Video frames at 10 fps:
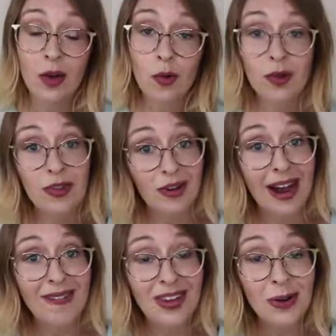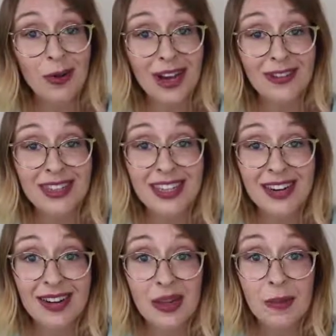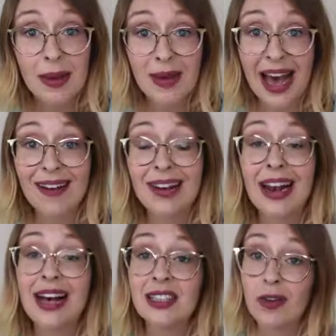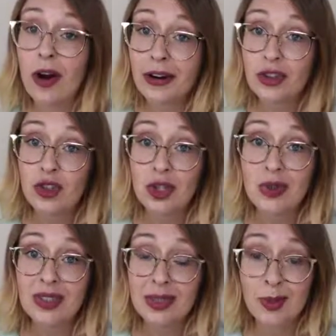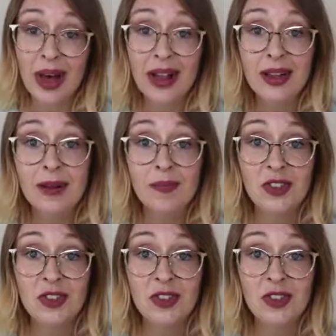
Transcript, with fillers: Or if you're having your breakfast cereal, maybe have a glass of orange juice as well